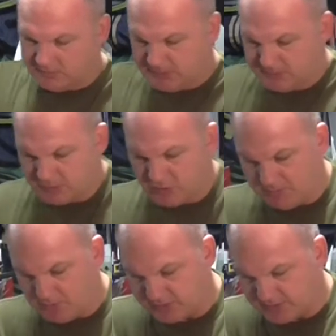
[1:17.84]
tabletop
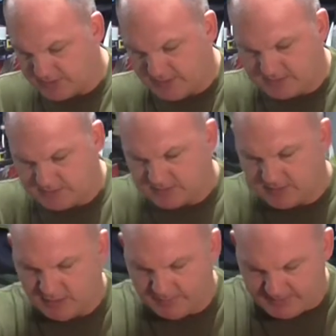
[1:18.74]
looks nice. It's a
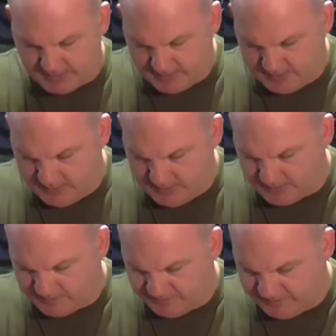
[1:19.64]
little bit, you
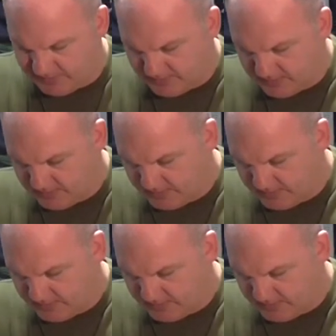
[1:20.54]
can feel